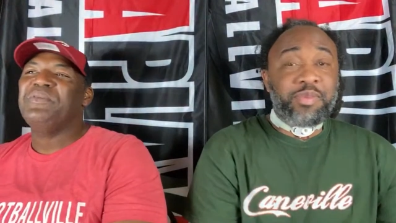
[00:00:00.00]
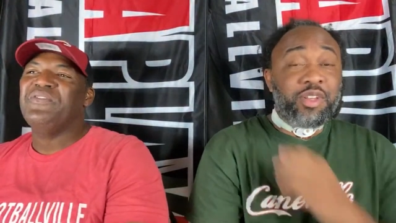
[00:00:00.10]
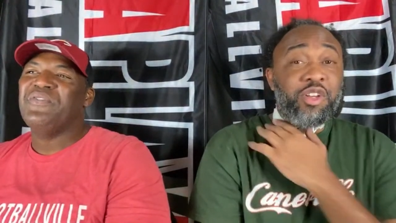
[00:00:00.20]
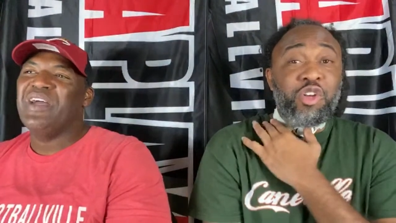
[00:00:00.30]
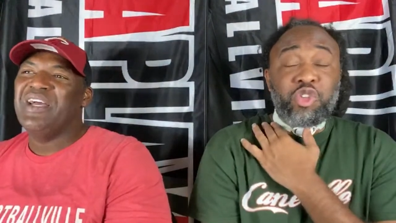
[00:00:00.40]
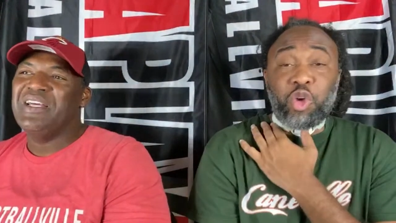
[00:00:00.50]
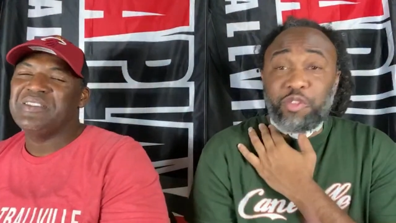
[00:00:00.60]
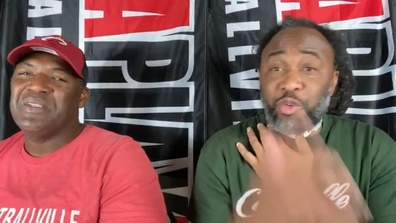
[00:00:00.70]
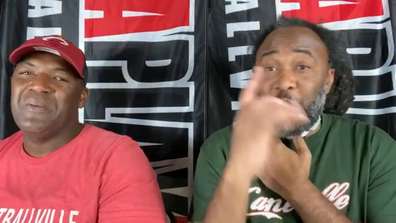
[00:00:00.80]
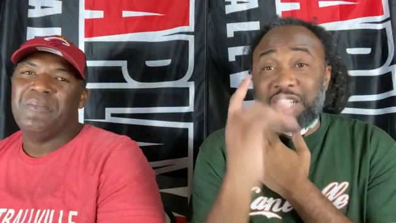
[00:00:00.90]
Speaker 1: be fast. So if
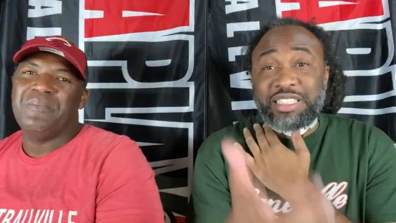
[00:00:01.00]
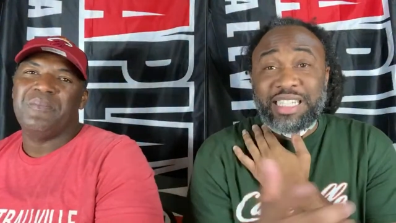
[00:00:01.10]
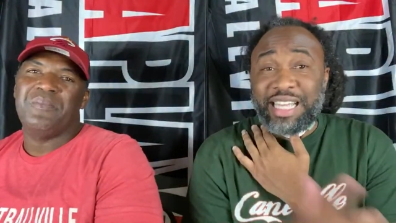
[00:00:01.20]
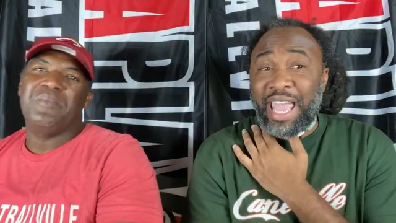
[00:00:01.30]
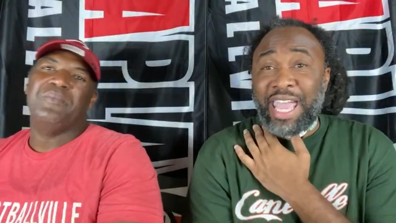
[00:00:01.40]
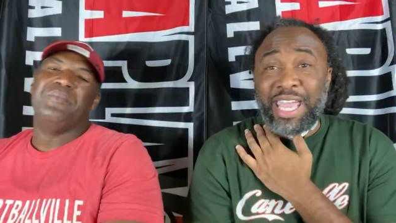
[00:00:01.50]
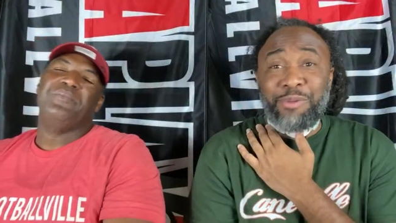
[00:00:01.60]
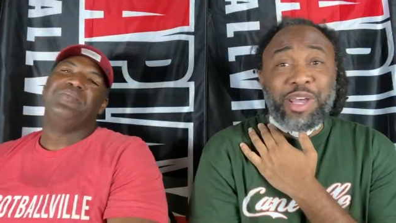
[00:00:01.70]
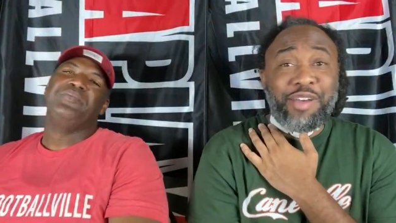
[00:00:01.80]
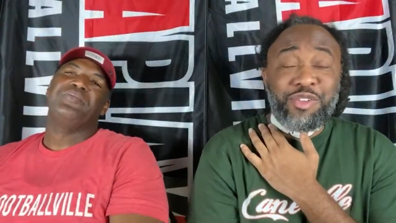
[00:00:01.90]
you're watching the game,
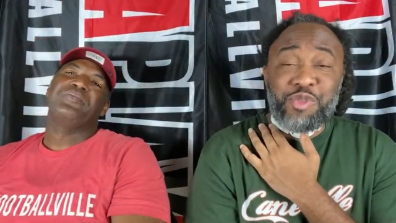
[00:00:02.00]
wherever